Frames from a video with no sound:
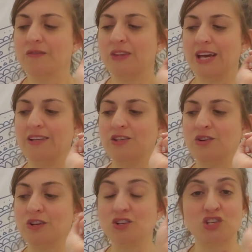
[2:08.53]
then
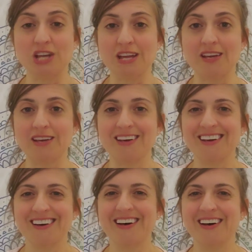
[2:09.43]
you're going to shake
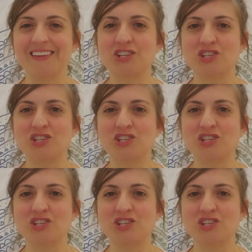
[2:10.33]
the